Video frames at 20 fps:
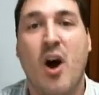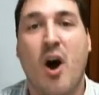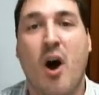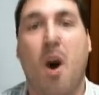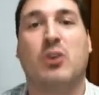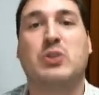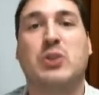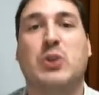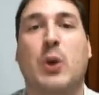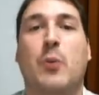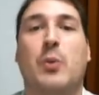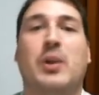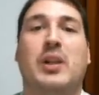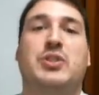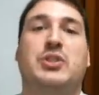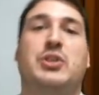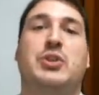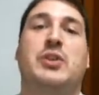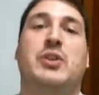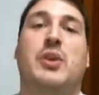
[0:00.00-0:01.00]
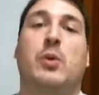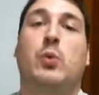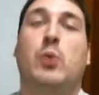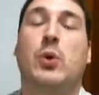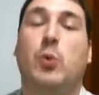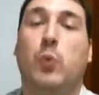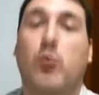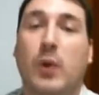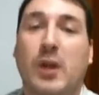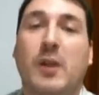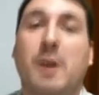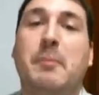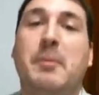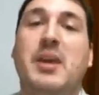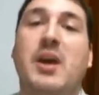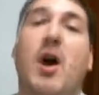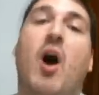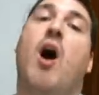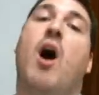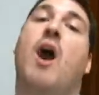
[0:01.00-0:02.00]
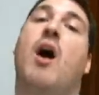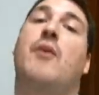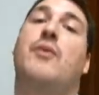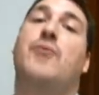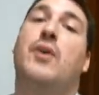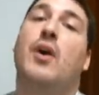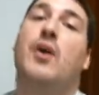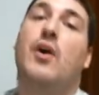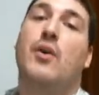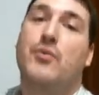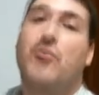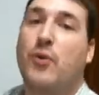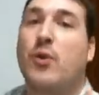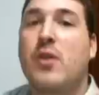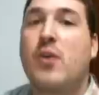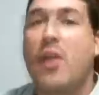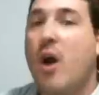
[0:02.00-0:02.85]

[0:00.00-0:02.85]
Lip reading: Also, I want to let you know that we will be off for the